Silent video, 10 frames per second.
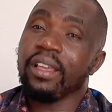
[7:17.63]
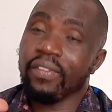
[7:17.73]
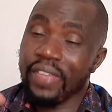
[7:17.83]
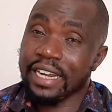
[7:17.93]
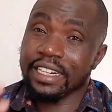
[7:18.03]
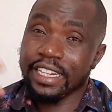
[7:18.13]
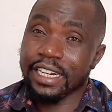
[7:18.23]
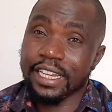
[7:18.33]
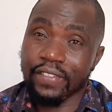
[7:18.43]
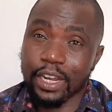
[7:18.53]
that,
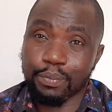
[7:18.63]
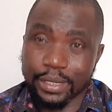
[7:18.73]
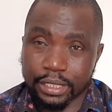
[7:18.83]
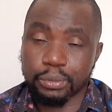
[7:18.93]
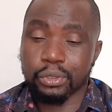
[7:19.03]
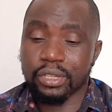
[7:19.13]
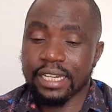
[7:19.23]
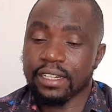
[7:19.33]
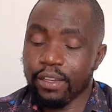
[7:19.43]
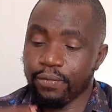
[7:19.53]
creating that perception
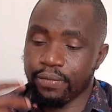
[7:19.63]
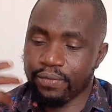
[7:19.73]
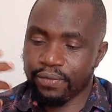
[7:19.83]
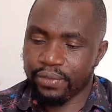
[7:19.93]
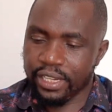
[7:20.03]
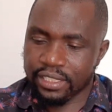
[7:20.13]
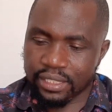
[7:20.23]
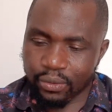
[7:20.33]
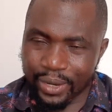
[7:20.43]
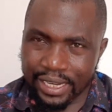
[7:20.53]
that if he's
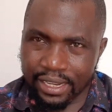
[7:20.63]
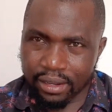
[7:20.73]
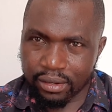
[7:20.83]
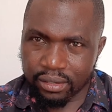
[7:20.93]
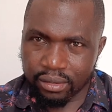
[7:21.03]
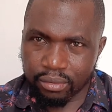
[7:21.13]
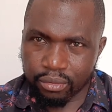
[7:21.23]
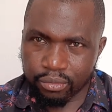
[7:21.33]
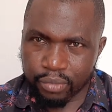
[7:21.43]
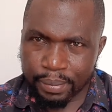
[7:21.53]
winning
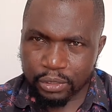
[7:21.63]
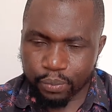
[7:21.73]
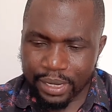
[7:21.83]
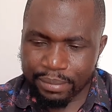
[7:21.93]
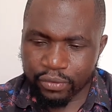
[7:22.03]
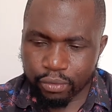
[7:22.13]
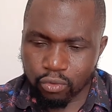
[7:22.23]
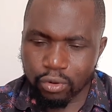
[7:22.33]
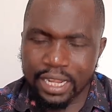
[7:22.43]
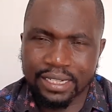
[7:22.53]
uh, members of parliament from
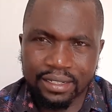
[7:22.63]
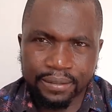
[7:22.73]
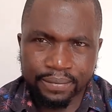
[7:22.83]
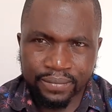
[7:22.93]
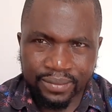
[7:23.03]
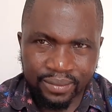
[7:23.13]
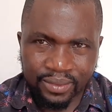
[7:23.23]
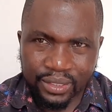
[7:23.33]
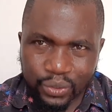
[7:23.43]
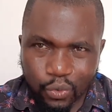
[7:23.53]
Luland,
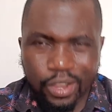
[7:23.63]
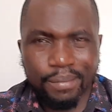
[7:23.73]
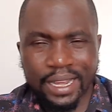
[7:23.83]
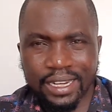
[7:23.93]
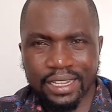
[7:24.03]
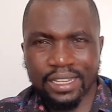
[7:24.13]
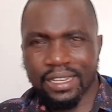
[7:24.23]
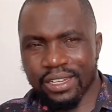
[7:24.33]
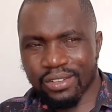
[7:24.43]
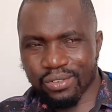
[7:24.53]
Ukambani,
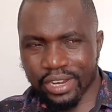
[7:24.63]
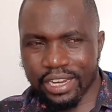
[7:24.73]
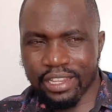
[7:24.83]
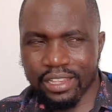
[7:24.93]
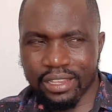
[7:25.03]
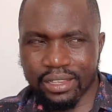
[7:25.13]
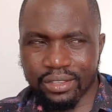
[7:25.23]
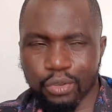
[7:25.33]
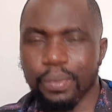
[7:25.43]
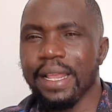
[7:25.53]
already
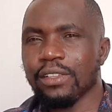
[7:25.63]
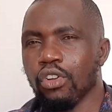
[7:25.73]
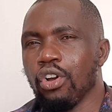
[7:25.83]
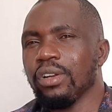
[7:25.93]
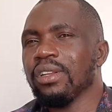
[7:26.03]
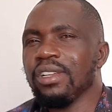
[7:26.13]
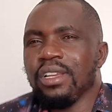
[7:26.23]
Jubilee has gone,